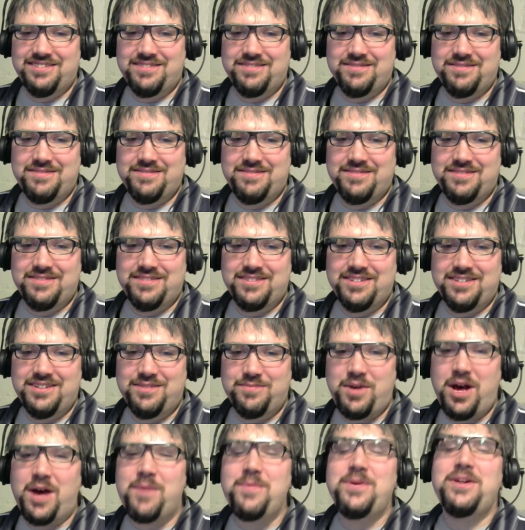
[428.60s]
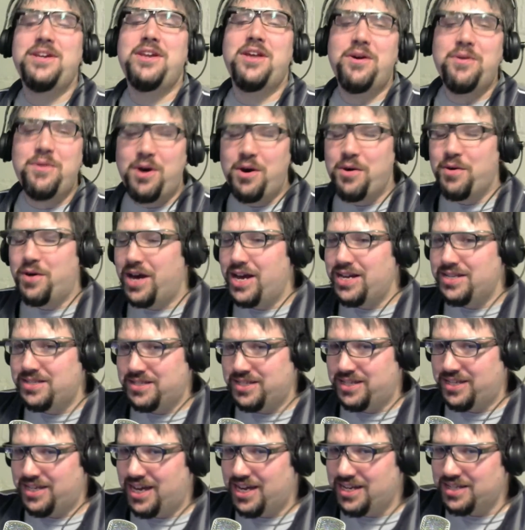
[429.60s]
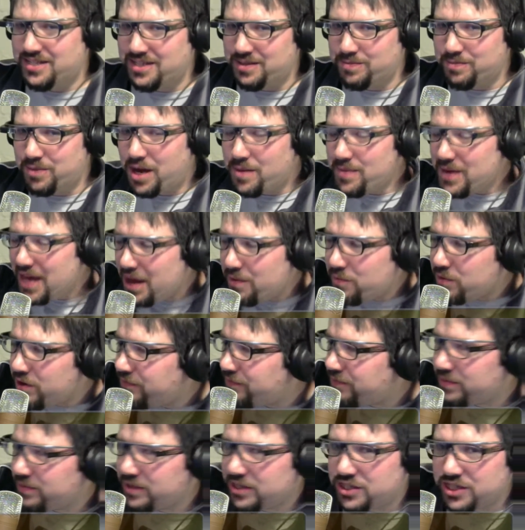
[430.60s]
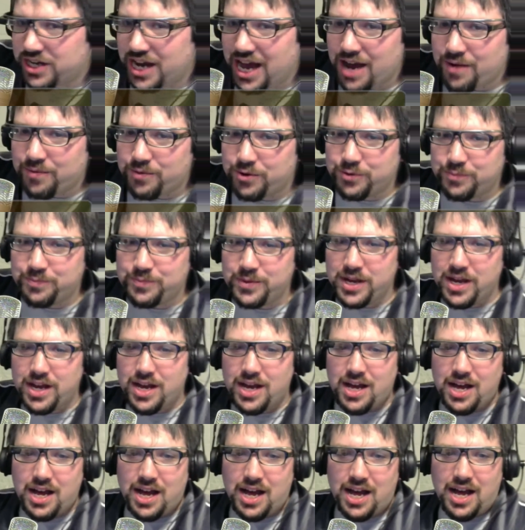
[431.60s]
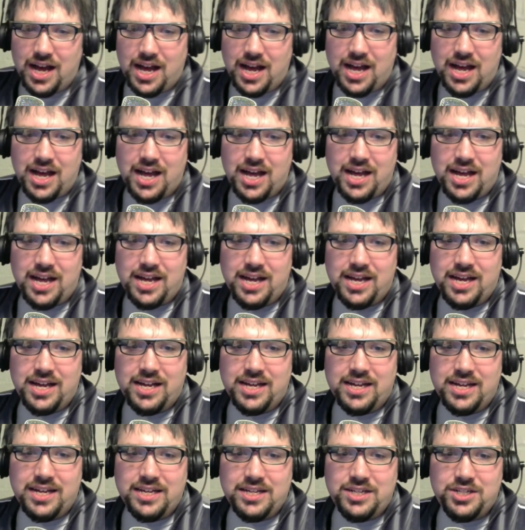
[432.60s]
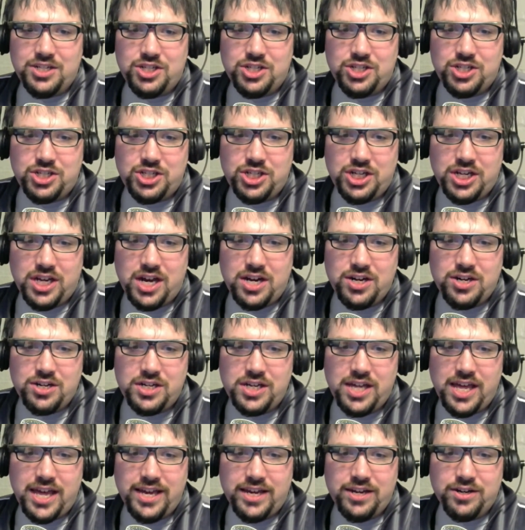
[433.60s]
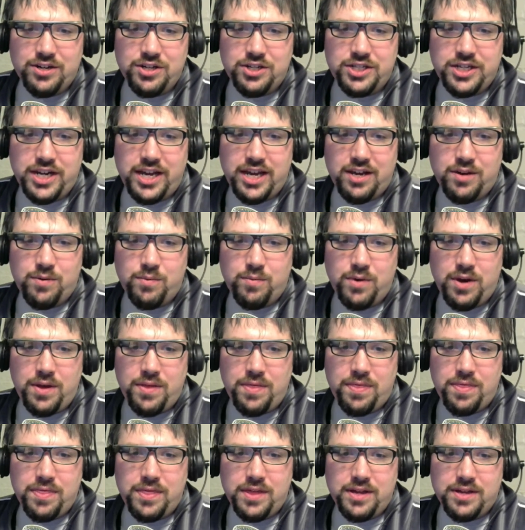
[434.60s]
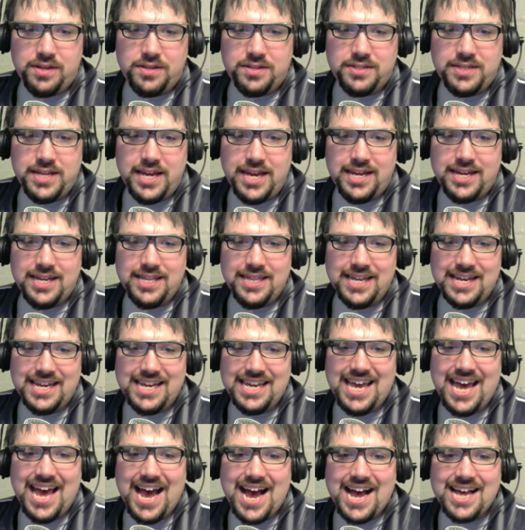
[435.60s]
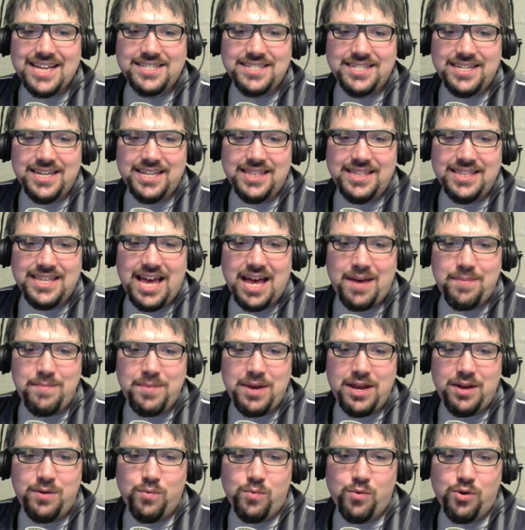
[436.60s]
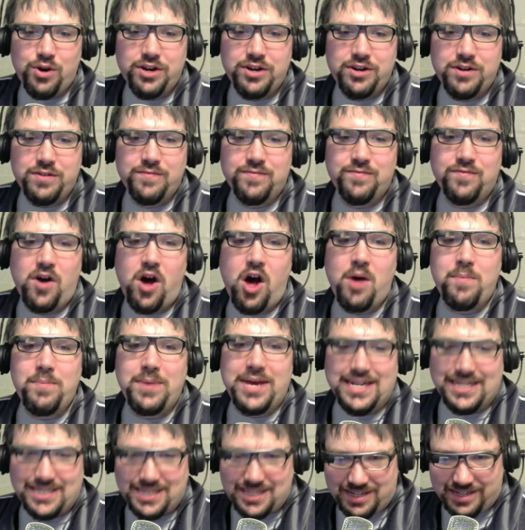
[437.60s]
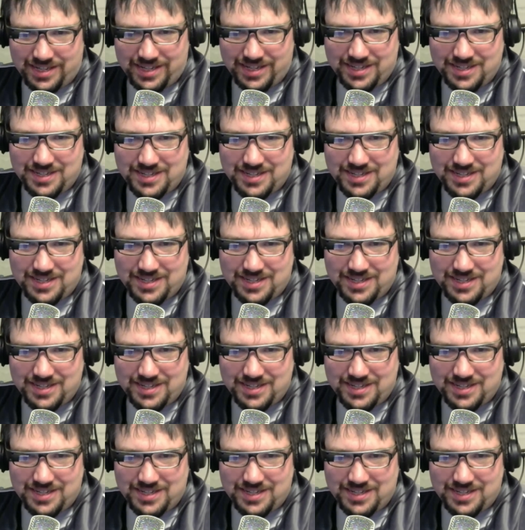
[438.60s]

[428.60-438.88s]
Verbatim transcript: Bobby No. Bobby No. Oh, I see. I see. Bobby had one ah. from the chat room. Uh, Undertaker and Jake what? with the snake in the casket that made Warrior vomit.